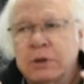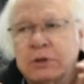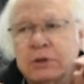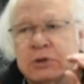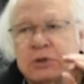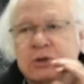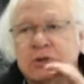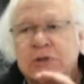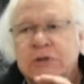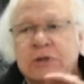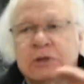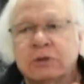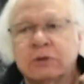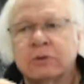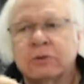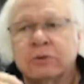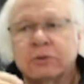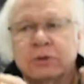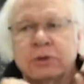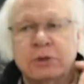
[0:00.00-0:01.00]
they're
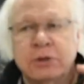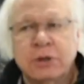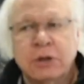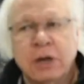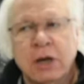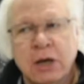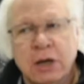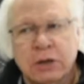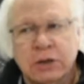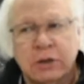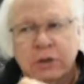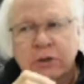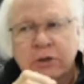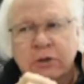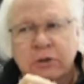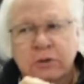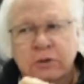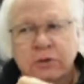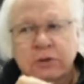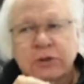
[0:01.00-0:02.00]
still not
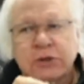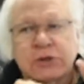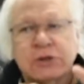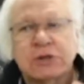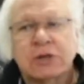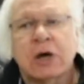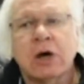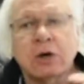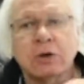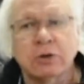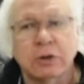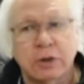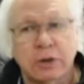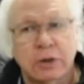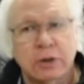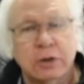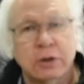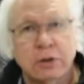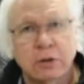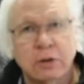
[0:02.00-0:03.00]
solid.